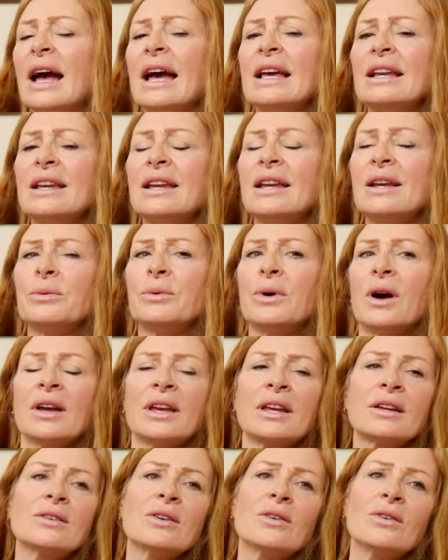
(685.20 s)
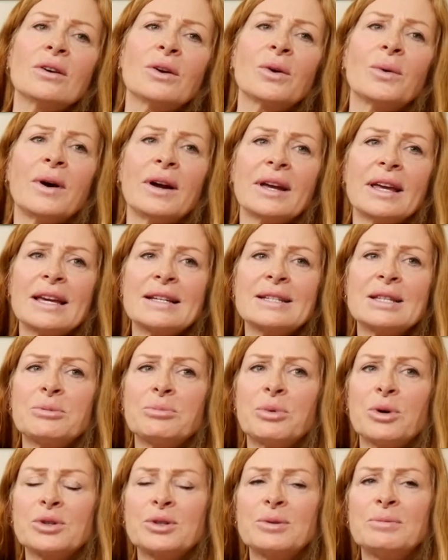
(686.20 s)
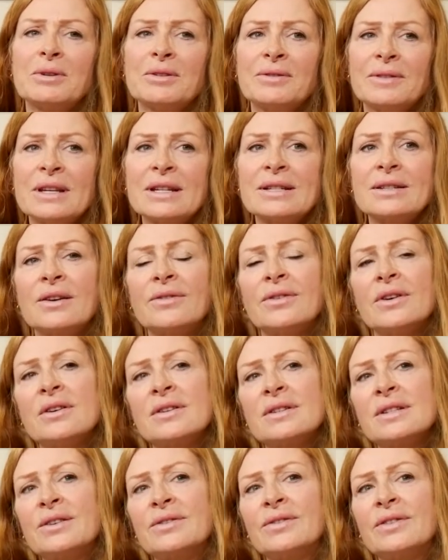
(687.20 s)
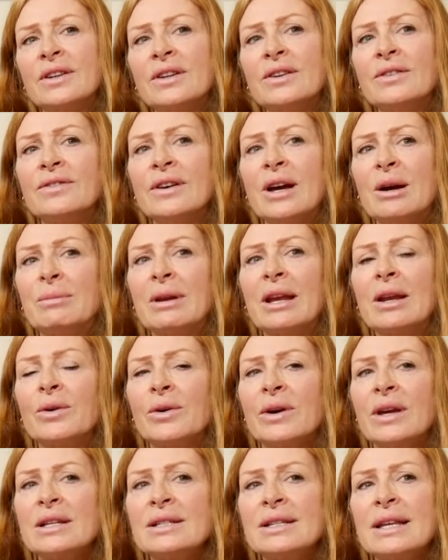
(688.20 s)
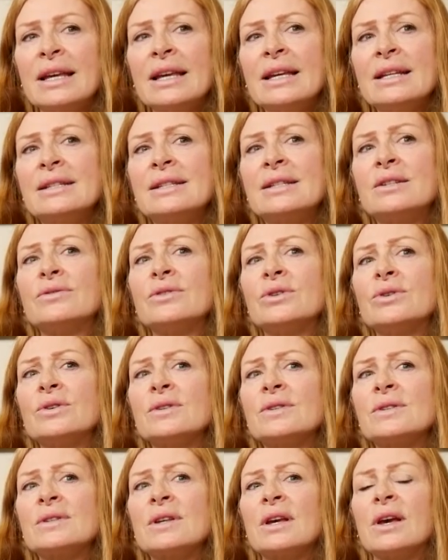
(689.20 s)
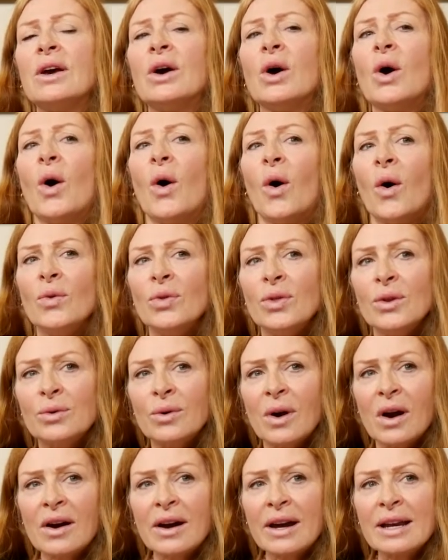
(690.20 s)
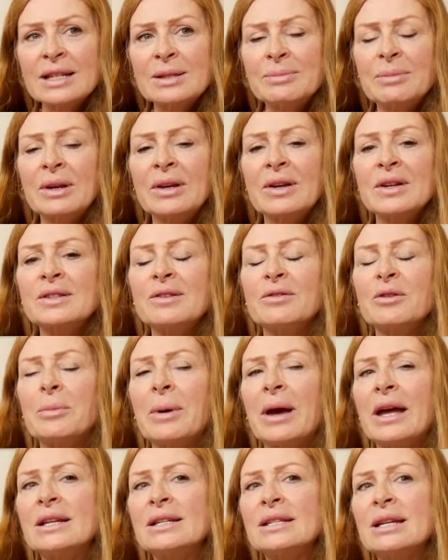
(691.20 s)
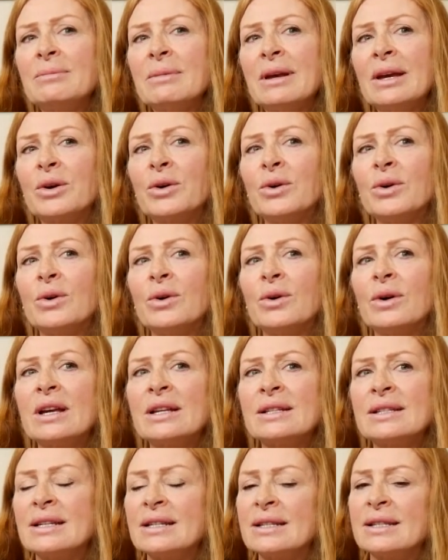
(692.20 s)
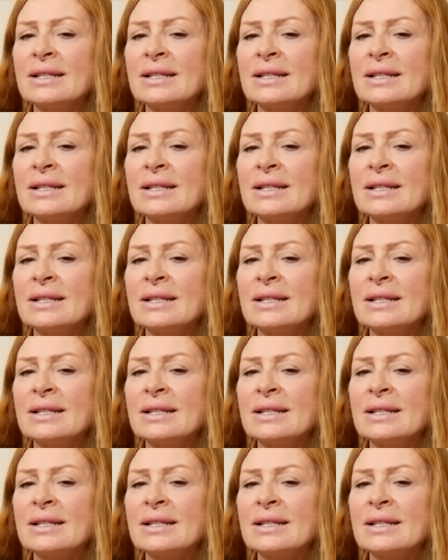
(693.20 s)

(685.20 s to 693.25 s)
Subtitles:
And I cannot quite get to the bottom of this. I've asked a few family lawyers, is divorce on the rise because of the pandemic or is it